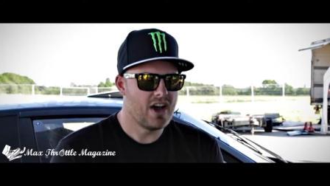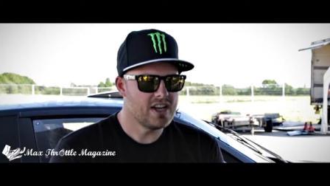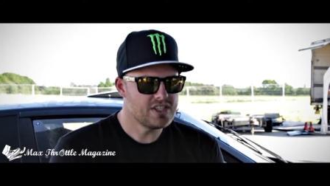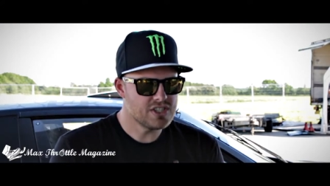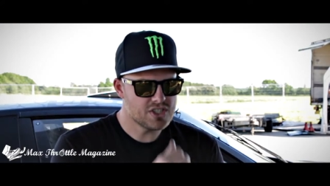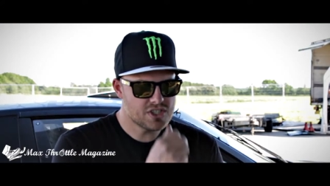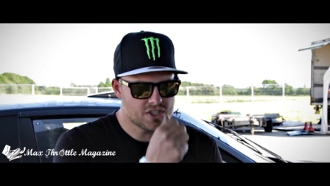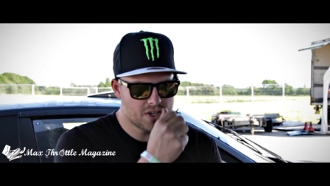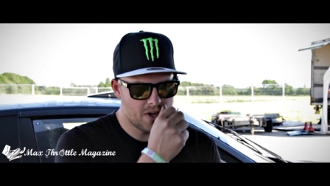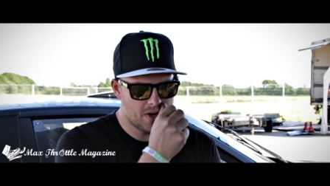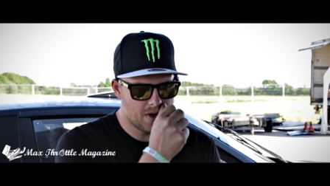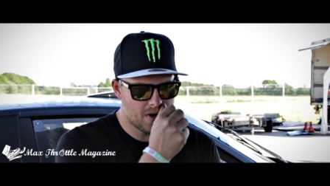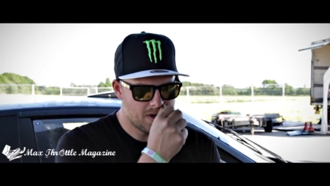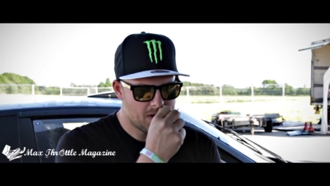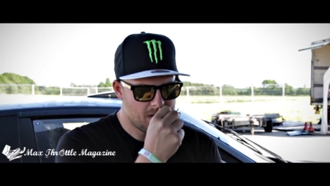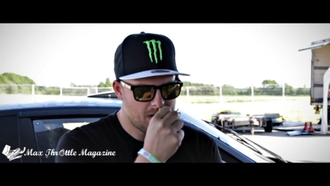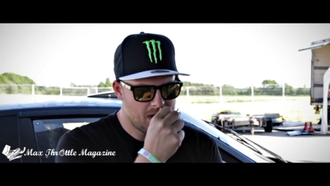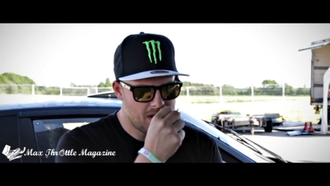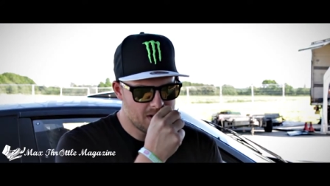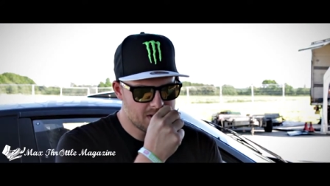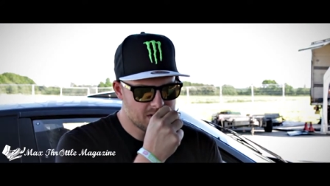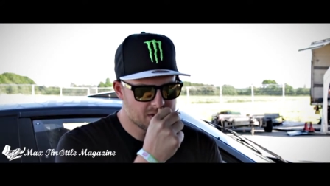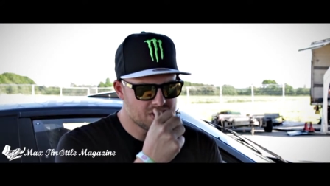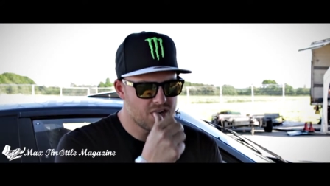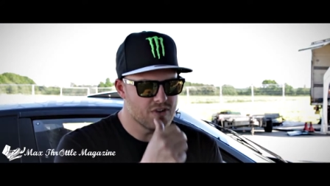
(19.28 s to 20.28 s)
just got
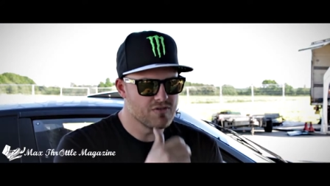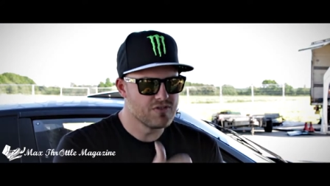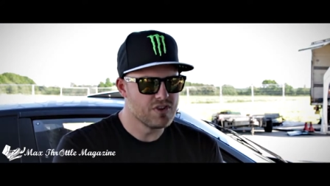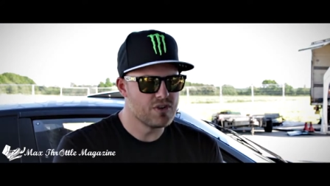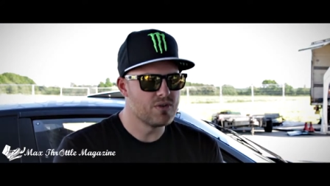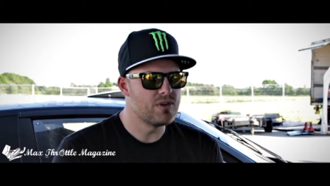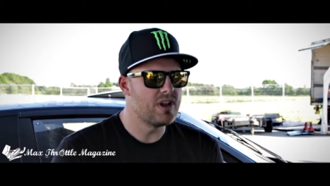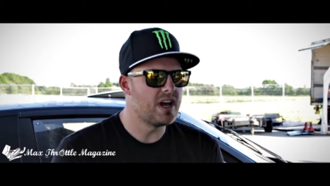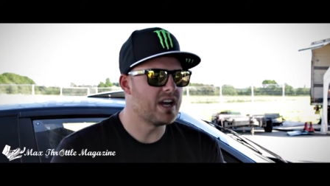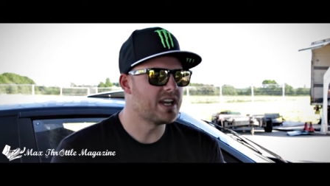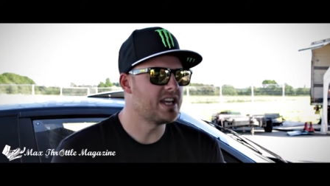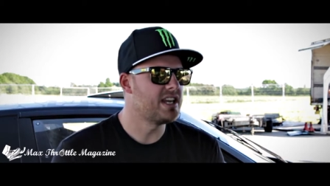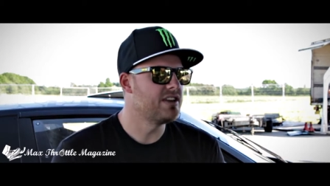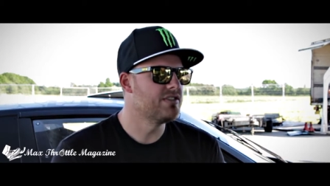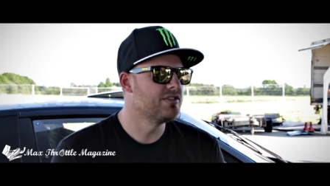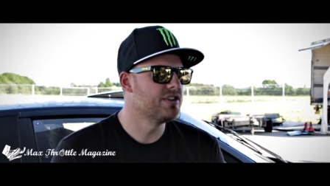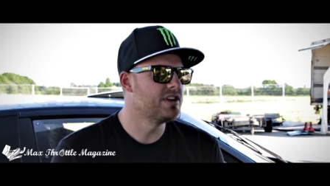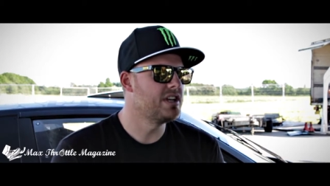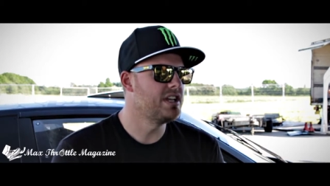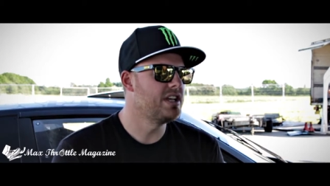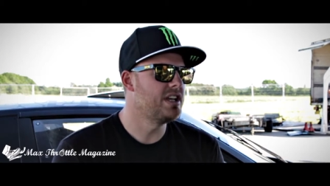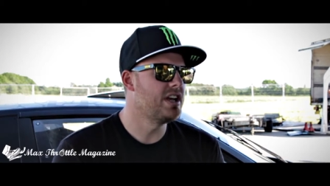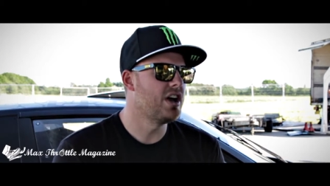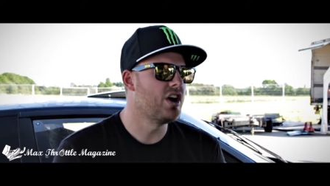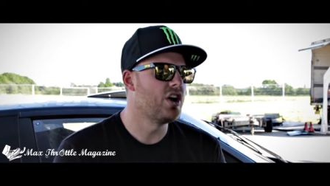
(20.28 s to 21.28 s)
real lucky
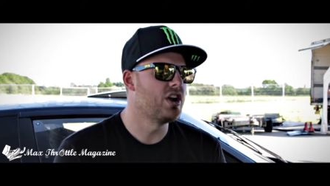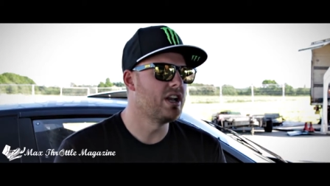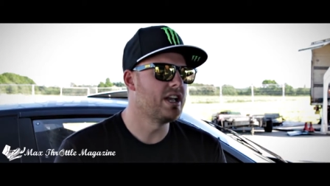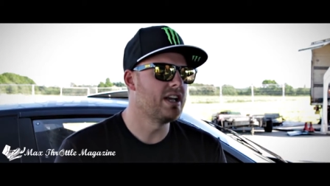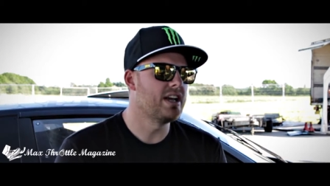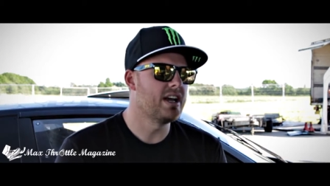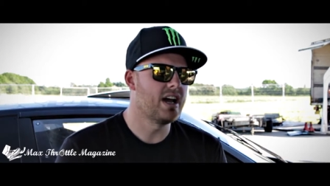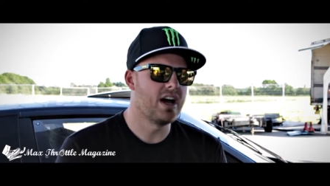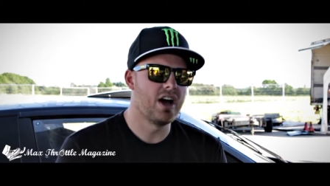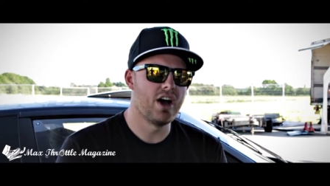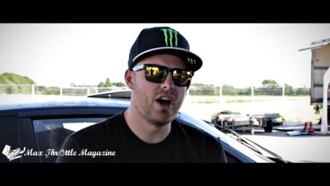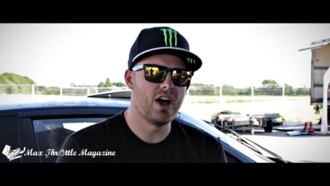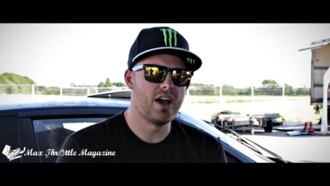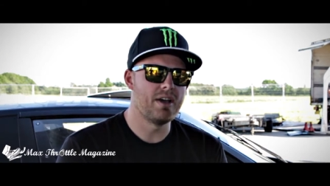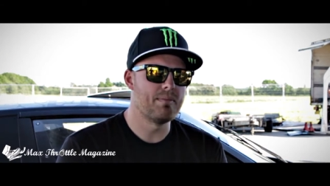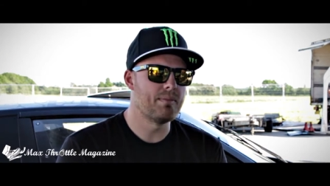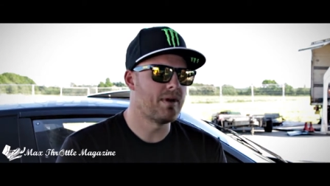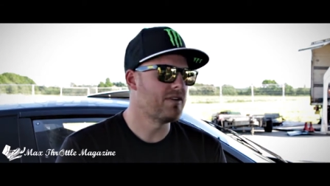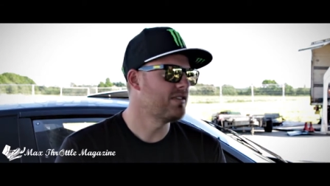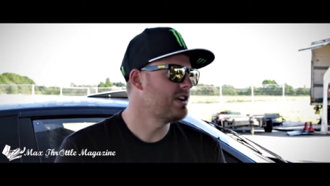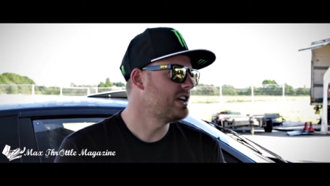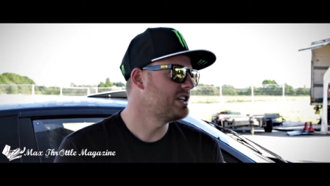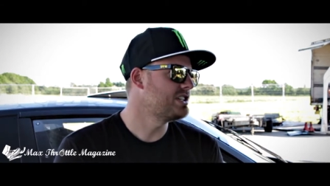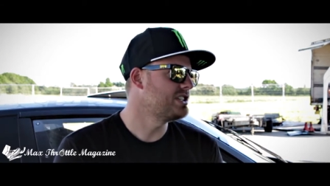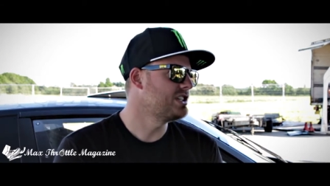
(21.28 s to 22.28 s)
really early in my
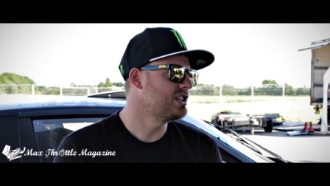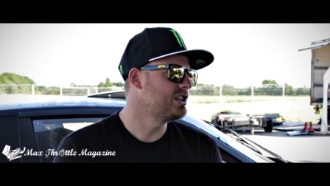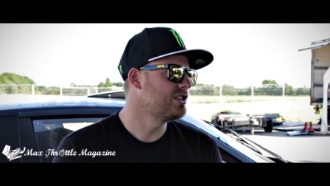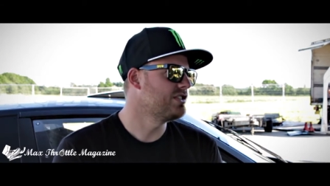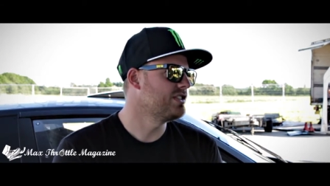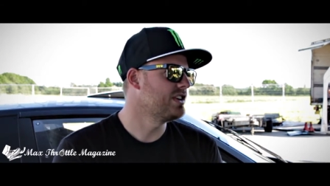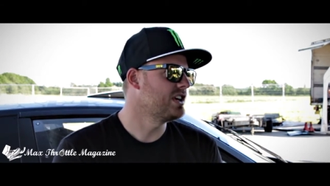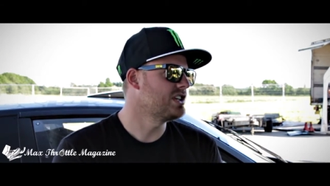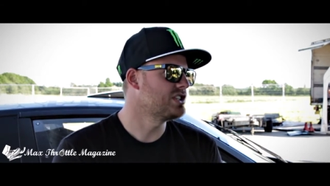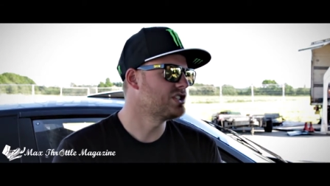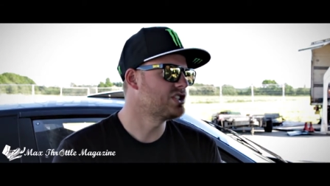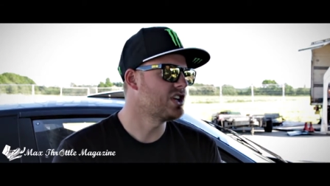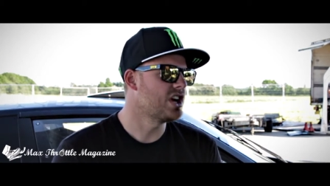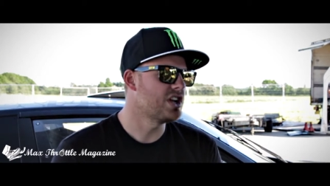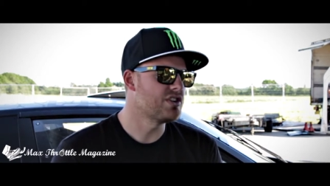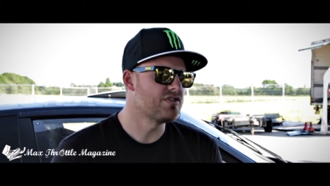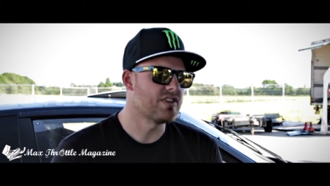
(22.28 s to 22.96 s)
racing career. I started